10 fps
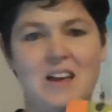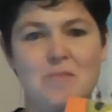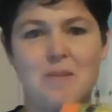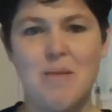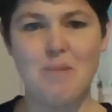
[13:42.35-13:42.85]

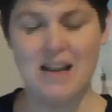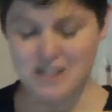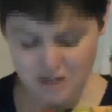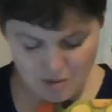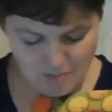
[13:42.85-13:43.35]
My
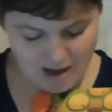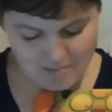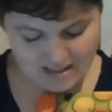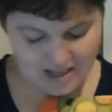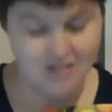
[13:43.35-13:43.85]
Monster
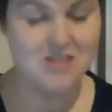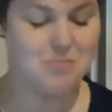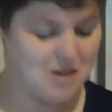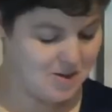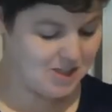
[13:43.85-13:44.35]
Mama Loves
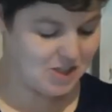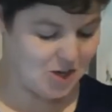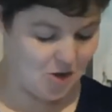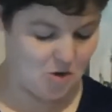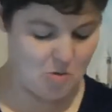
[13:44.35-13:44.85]
Me
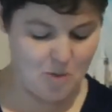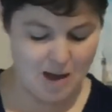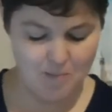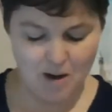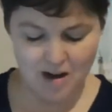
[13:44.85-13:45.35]
So by
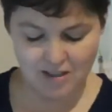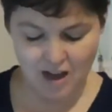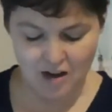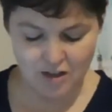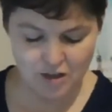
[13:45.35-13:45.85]

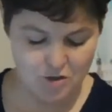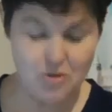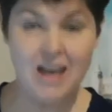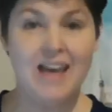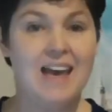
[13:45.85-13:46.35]
Laura
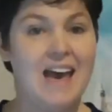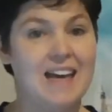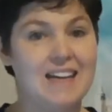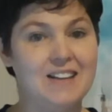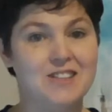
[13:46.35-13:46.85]
Luke
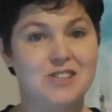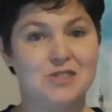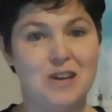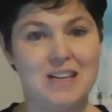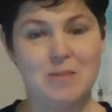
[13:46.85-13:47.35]
and
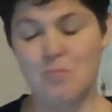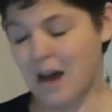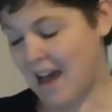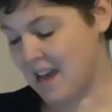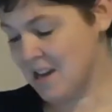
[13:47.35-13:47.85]
illustrated
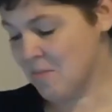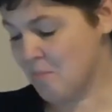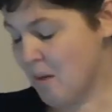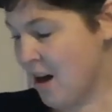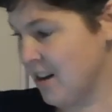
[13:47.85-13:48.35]
by
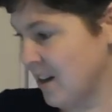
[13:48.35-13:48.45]
Mark